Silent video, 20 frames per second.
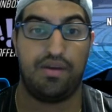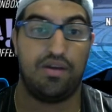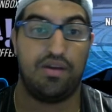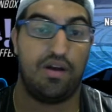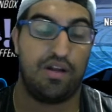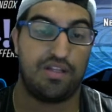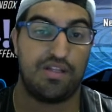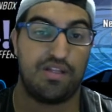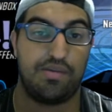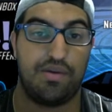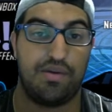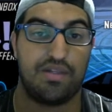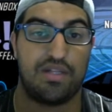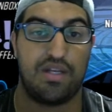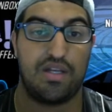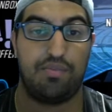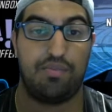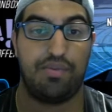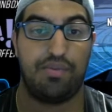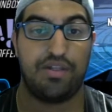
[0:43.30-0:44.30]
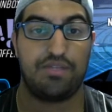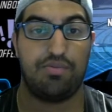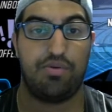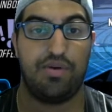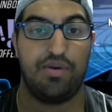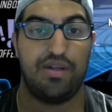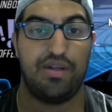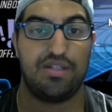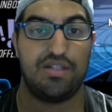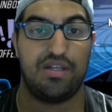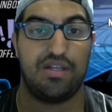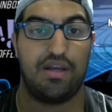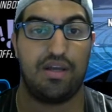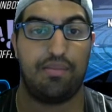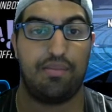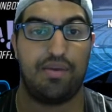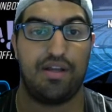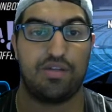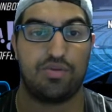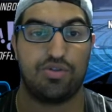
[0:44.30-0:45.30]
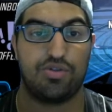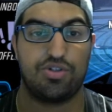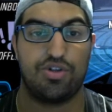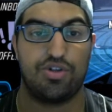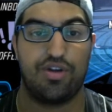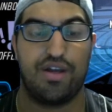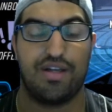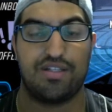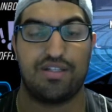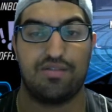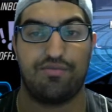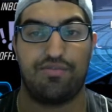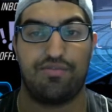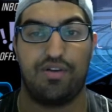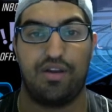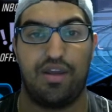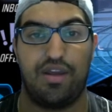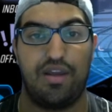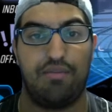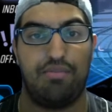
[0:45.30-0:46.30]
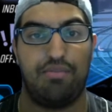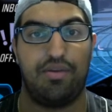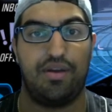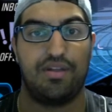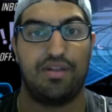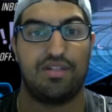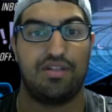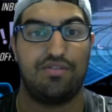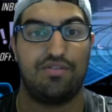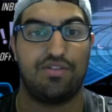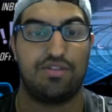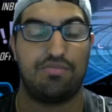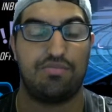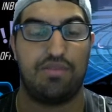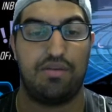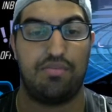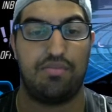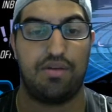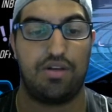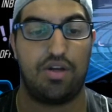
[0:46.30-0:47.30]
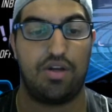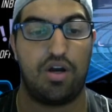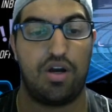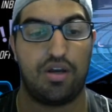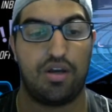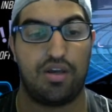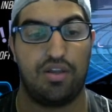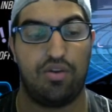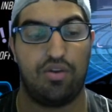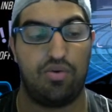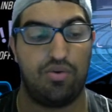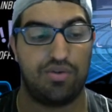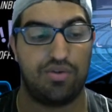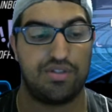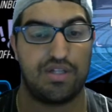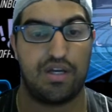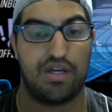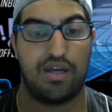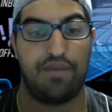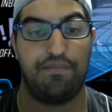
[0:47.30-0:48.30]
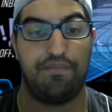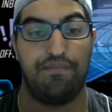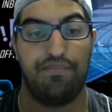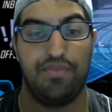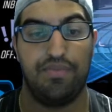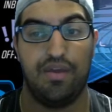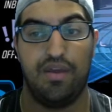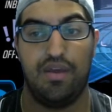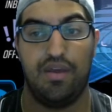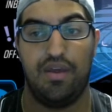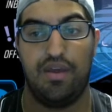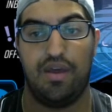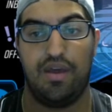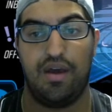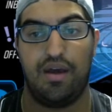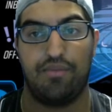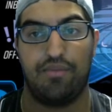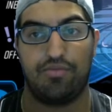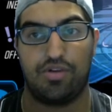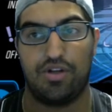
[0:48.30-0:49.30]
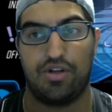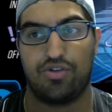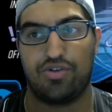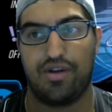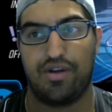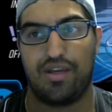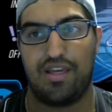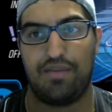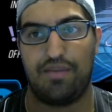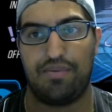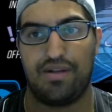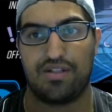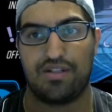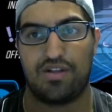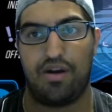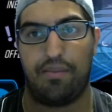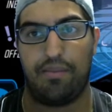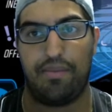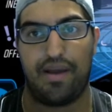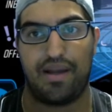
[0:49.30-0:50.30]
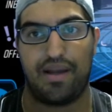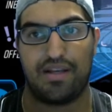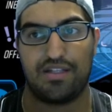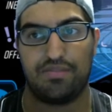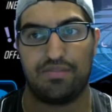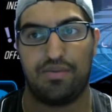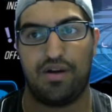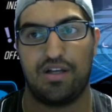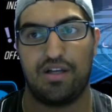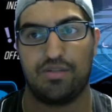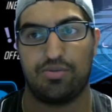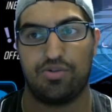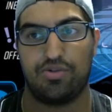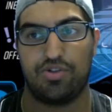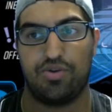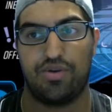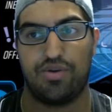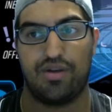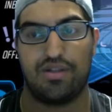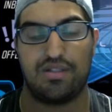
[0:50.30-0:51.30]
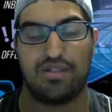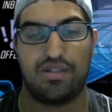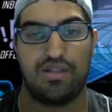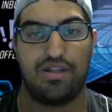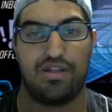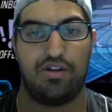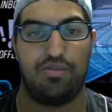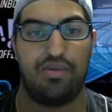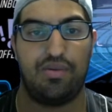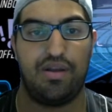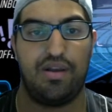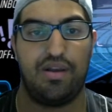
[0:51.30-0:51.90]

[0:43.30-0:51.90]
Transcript: Honestly, because I need blitz points, and I might as well show you guys some fun gameplay instead of just me be talking the whole time. I'm going to try and keep it as compact as possible, showing as little